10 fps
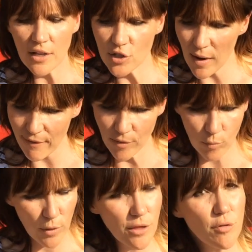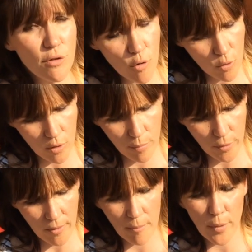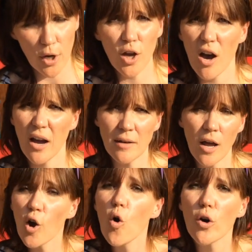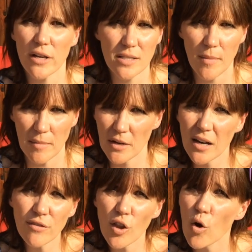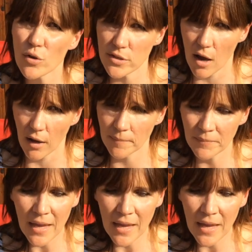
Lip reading: So have them read through the choral book on a chorus, maybe, not even the whole song.